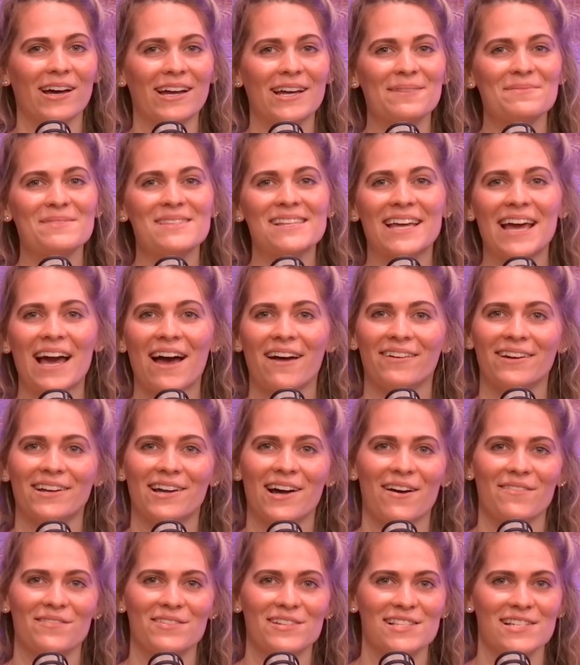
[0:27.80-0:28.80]
Welcome to
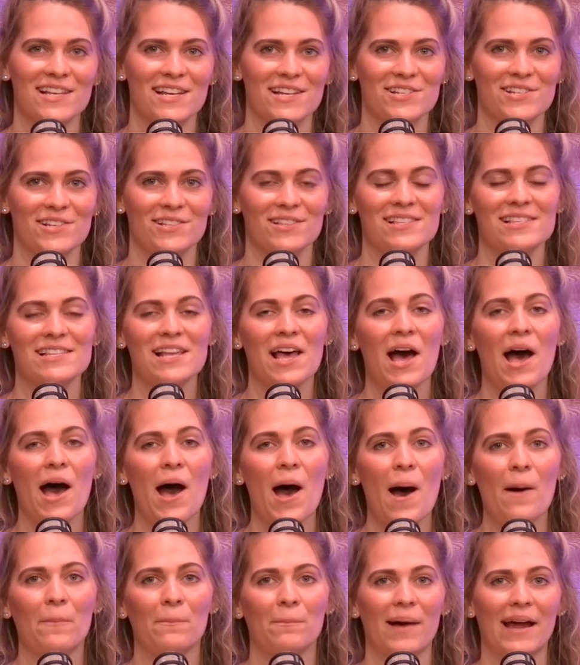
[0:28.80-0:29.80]
Calvary Conversations.
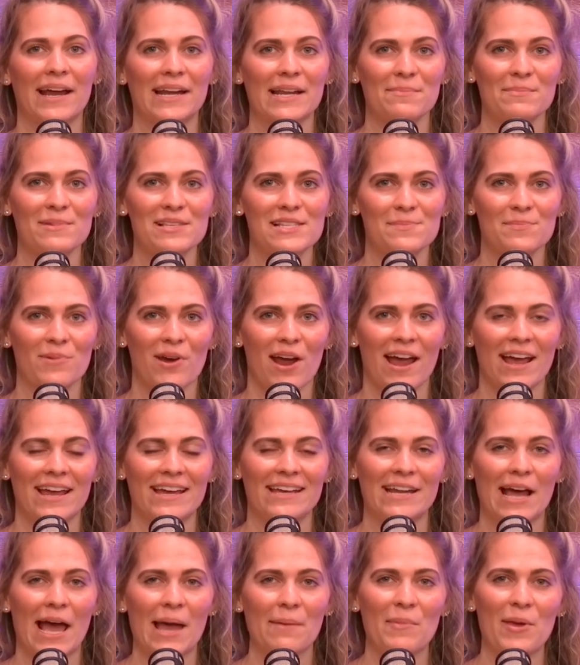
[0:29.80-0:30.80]
My name is
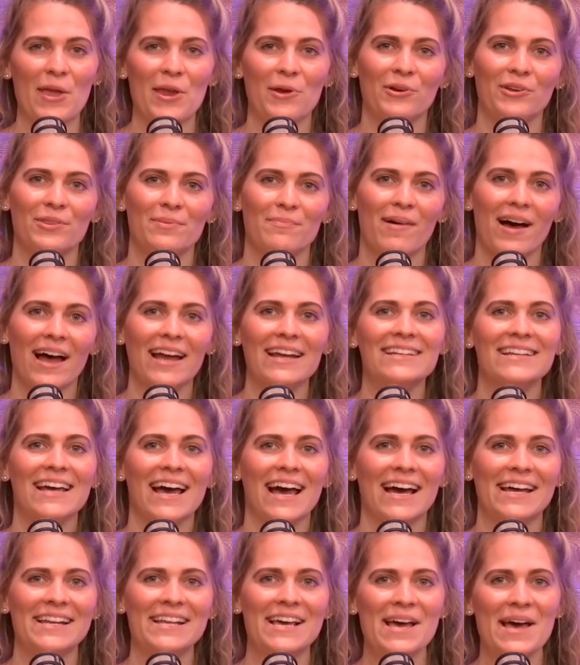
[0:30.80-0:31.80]
Mariah, and I'm here with my
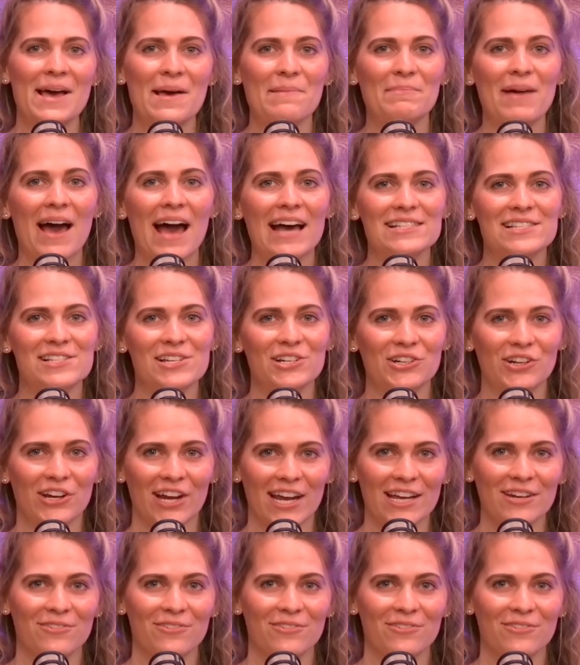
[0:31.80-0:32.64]
dad, Pastor